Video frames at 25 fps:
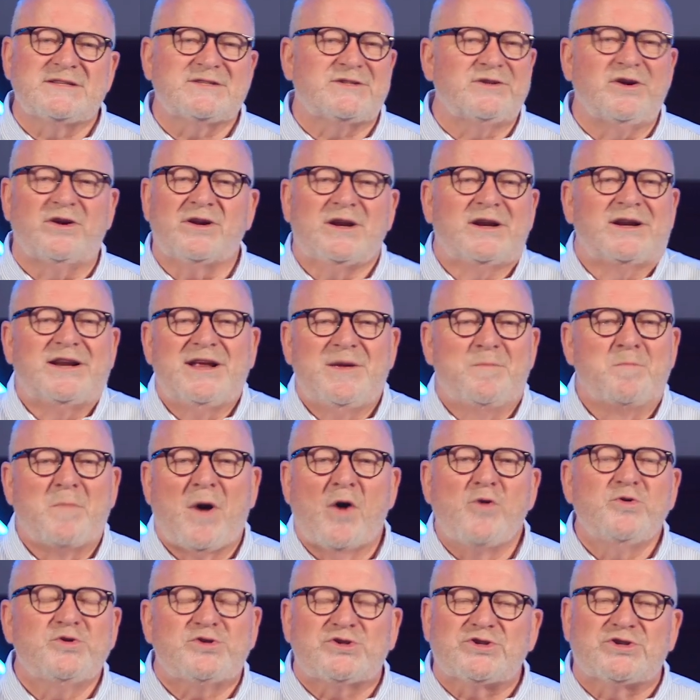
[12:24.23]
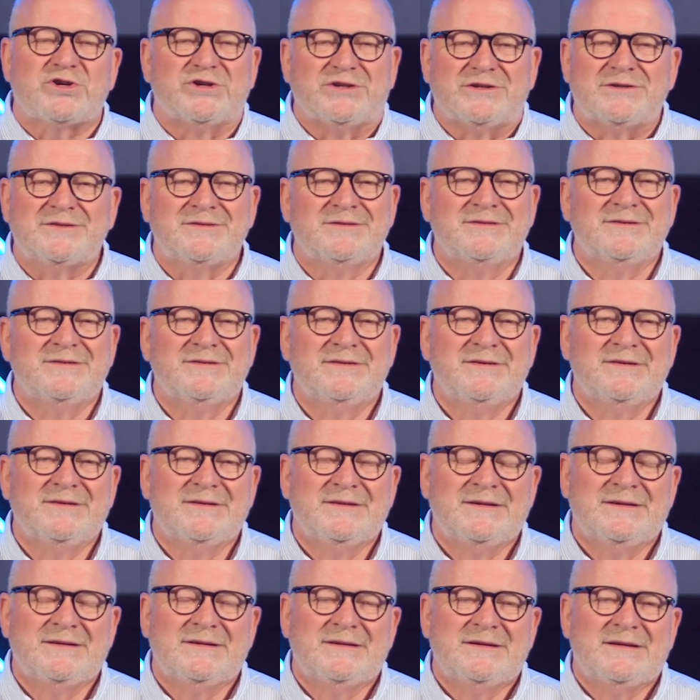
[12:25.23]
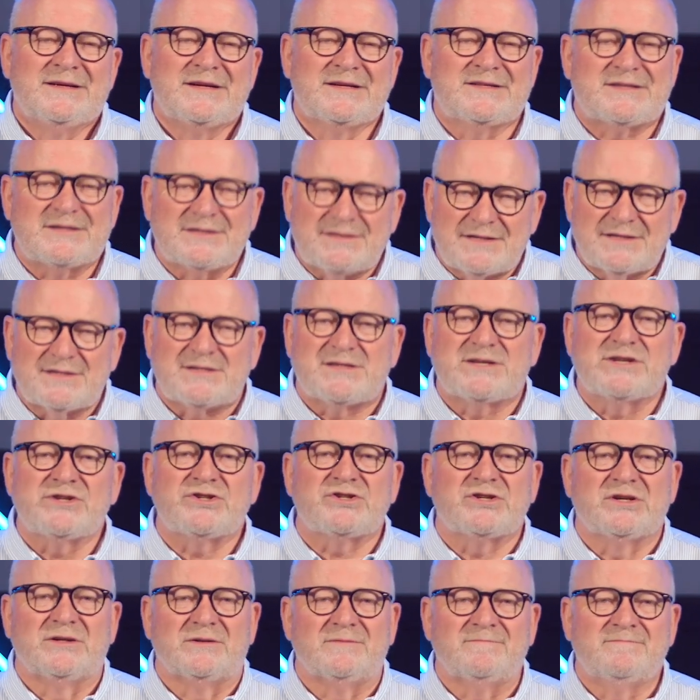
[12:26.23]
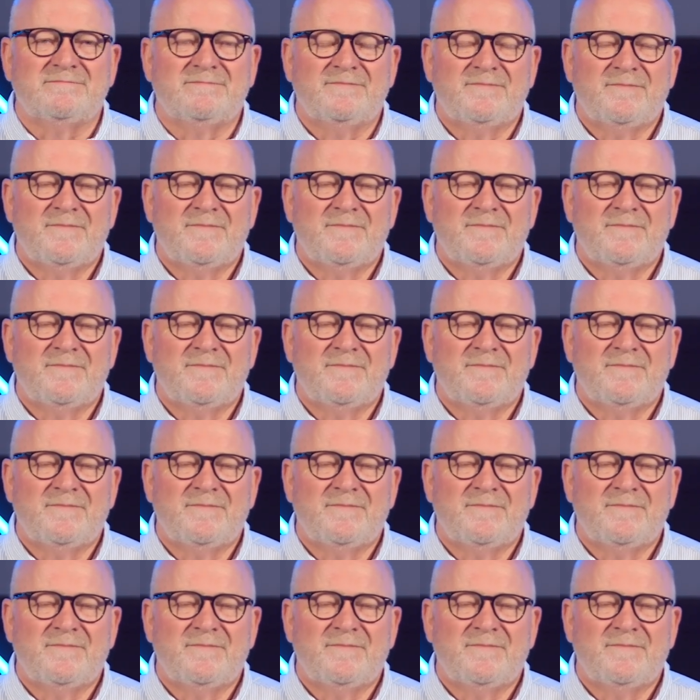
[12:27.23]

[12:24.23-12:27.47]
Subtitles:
is not an emotion, it's a decision.